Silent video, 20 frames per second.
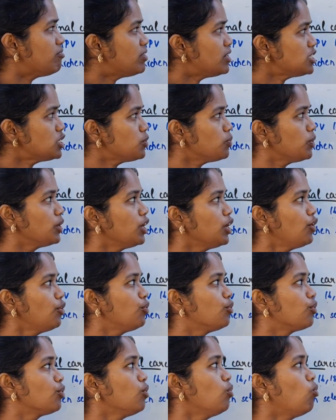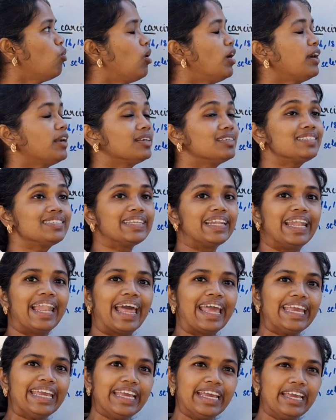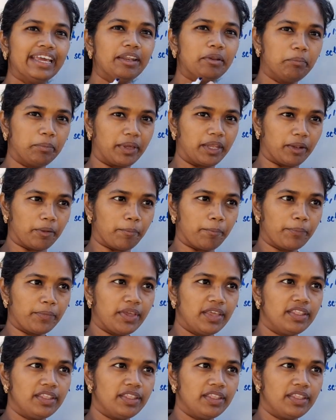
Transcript: First, we need to know what does lichen mean.